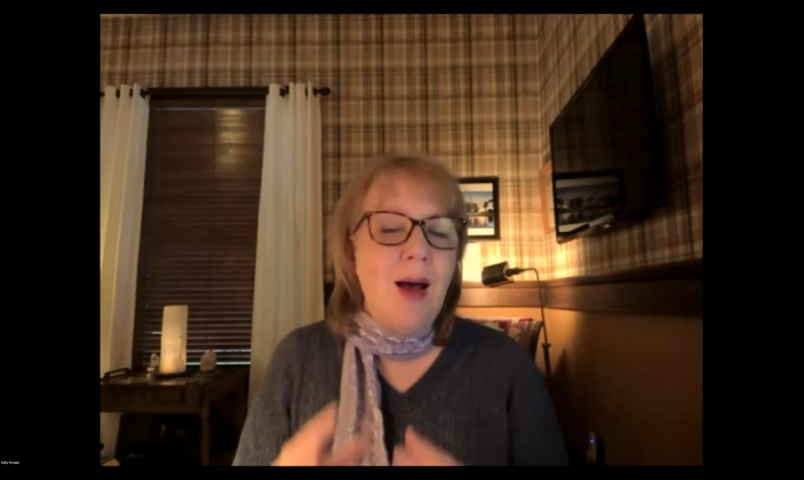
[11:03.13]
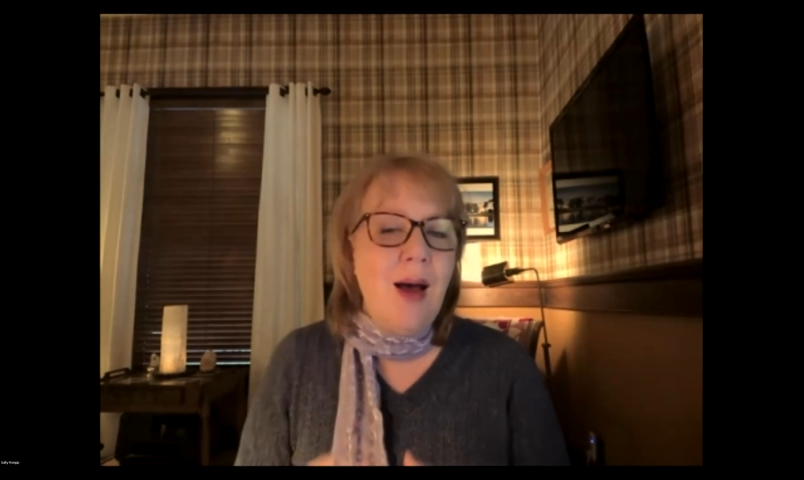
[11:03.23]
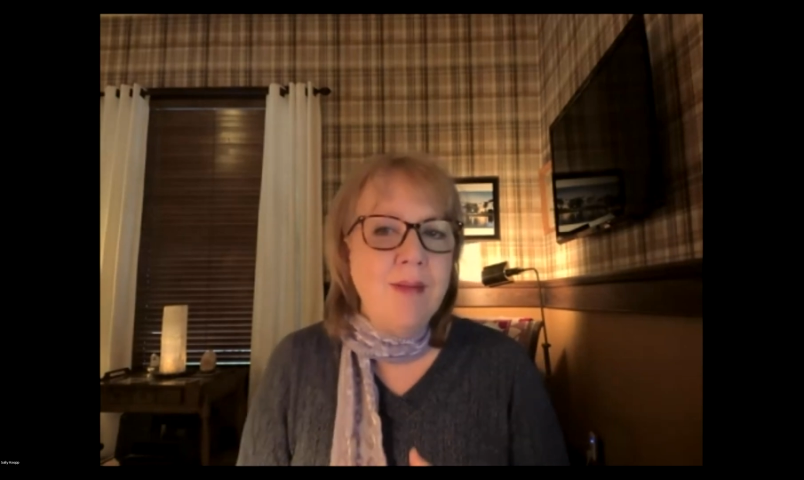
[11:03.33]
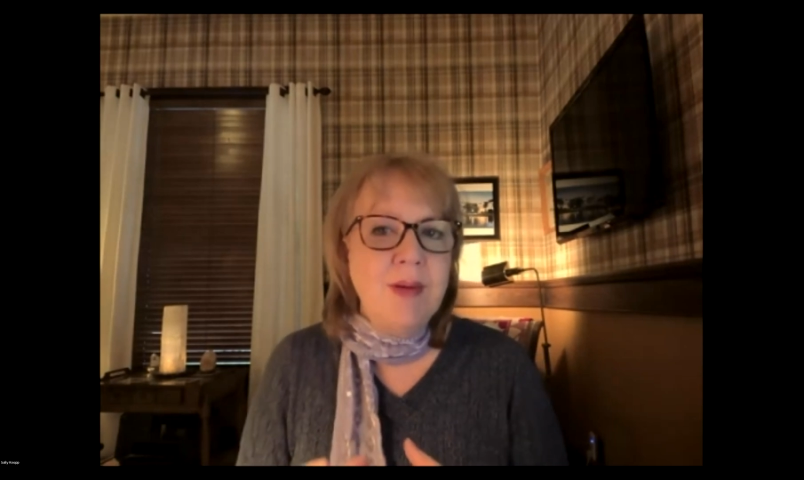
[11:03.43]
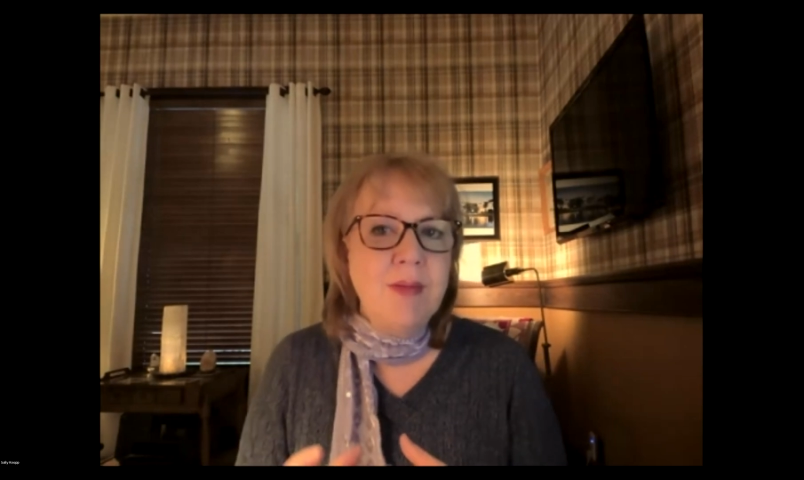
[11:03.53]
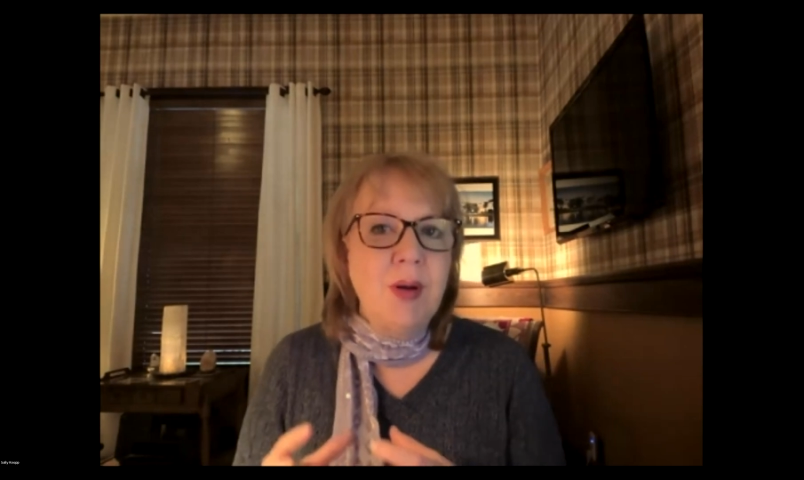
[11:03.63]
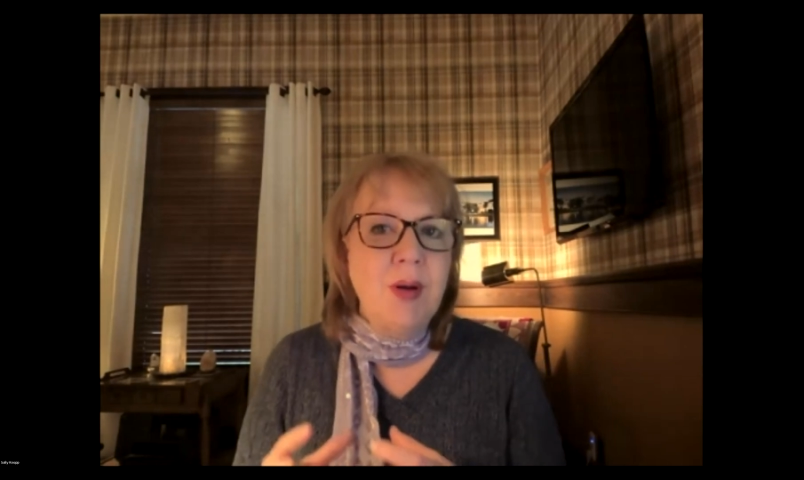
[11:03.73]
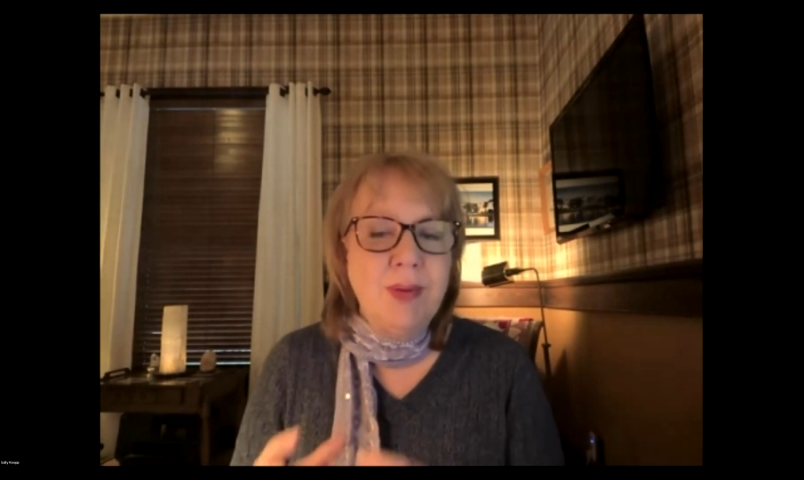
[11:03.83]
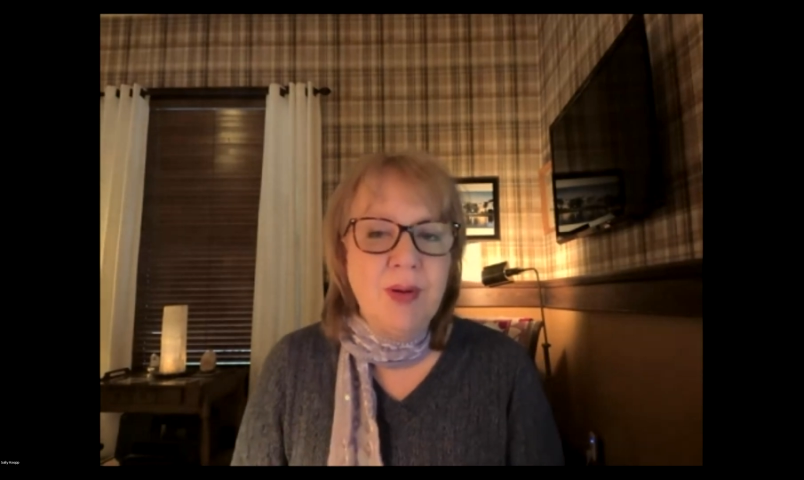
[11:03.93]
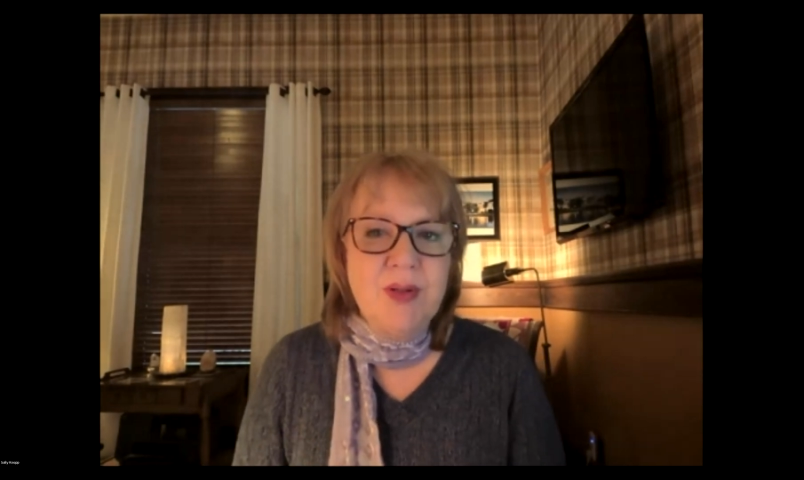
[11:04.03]

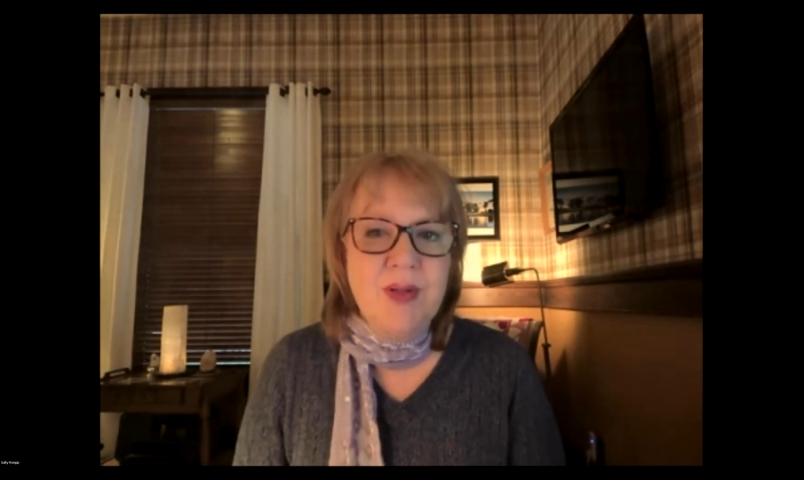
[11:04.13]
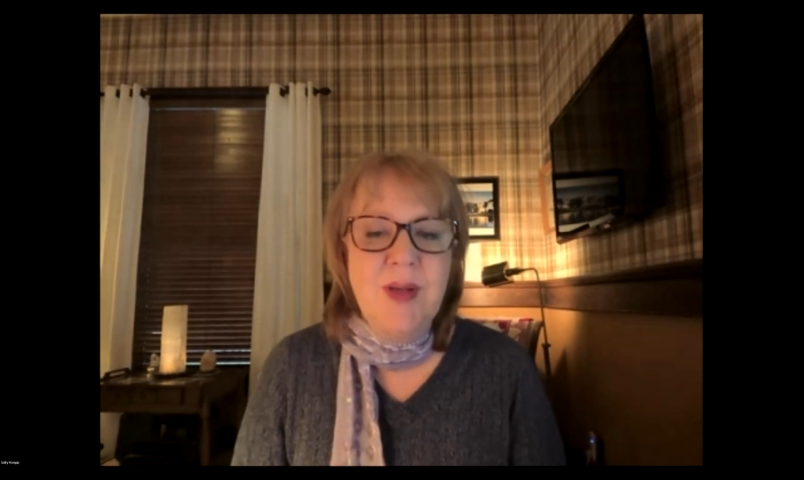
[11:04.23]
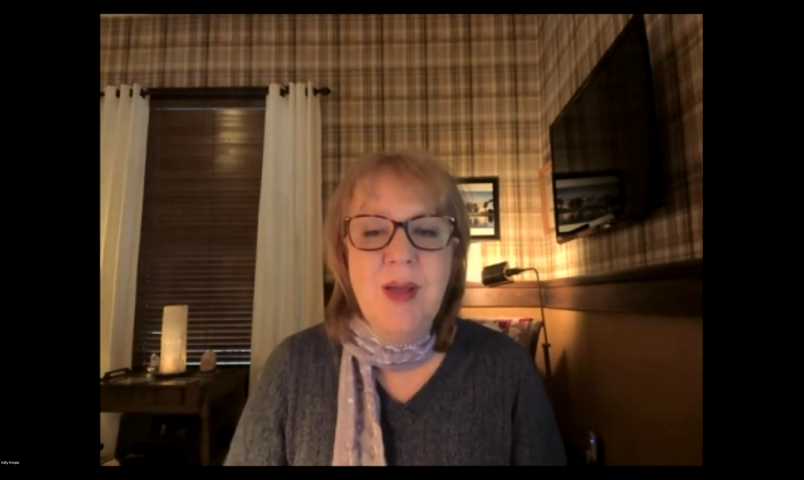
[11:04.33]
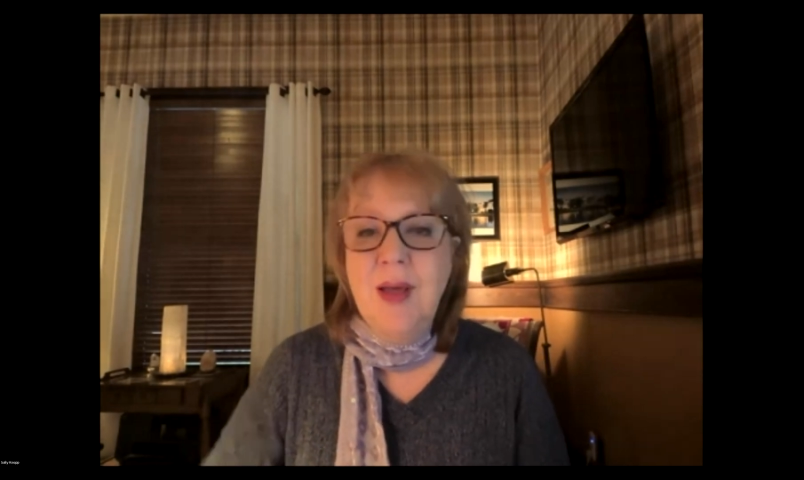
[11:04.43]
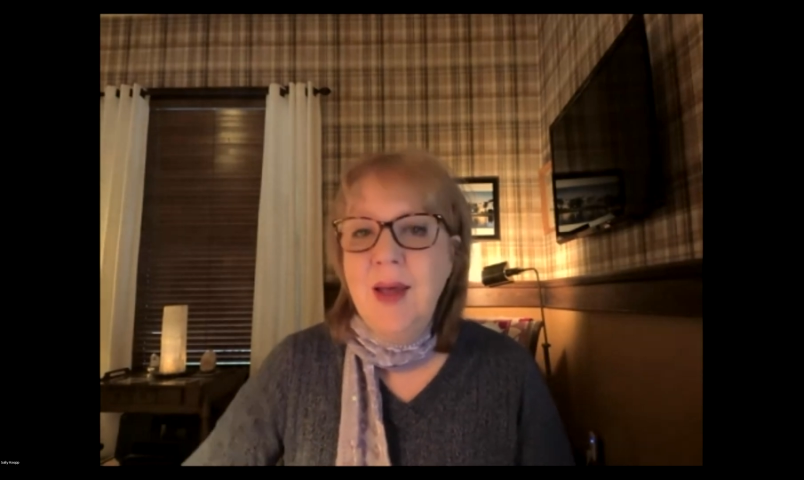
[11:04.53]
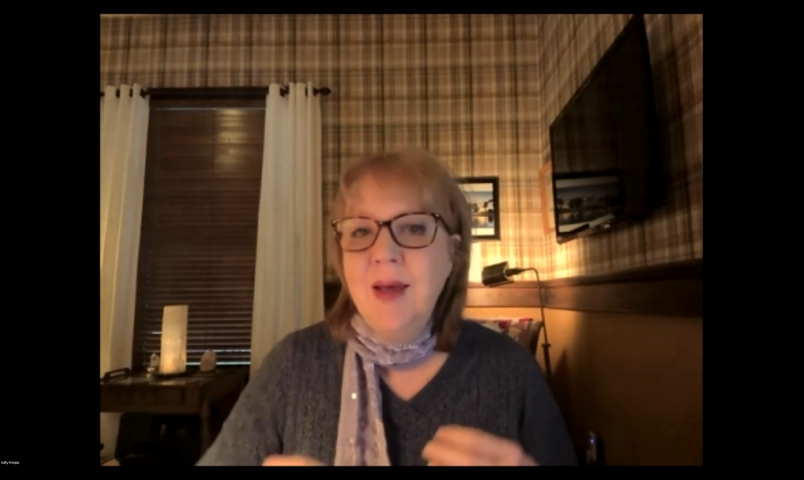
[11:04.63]
optimal person,